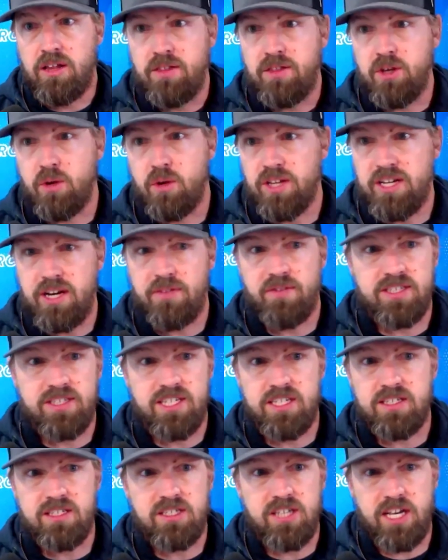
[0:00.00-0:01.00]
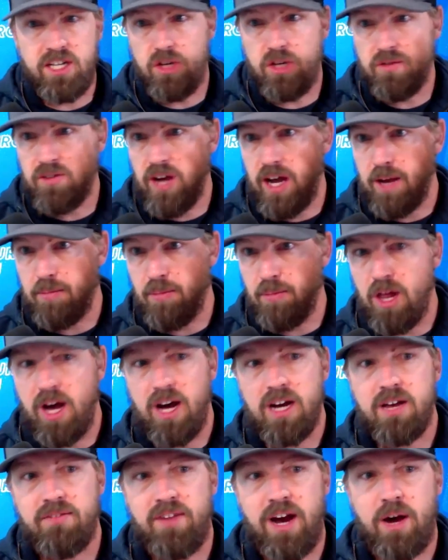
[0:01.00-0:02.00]
the only difference is that you've got a
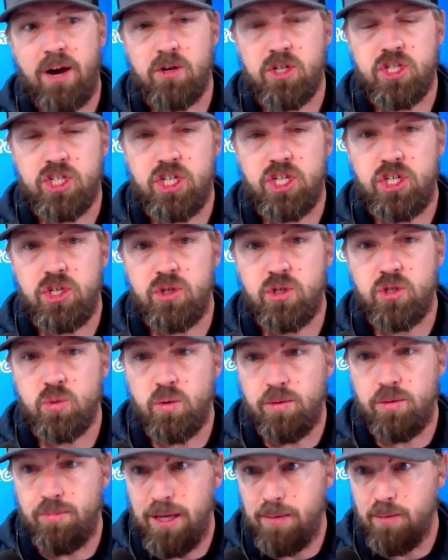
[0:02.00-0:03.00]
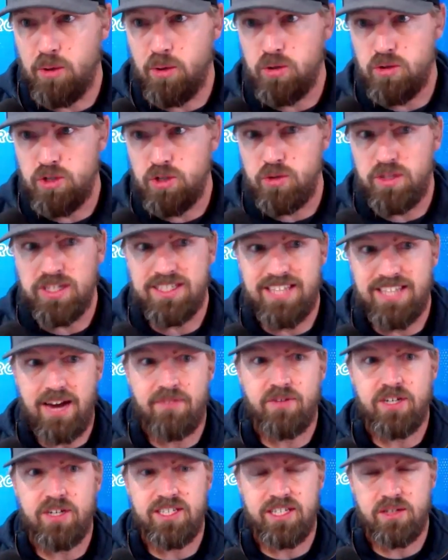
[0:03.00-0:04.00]
block of hours to use with people who do this
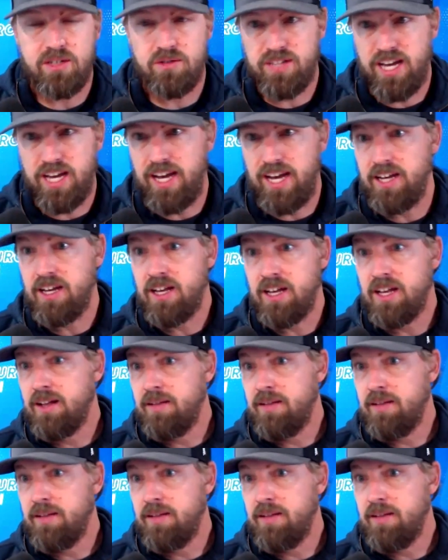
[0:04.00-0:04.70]
every single day.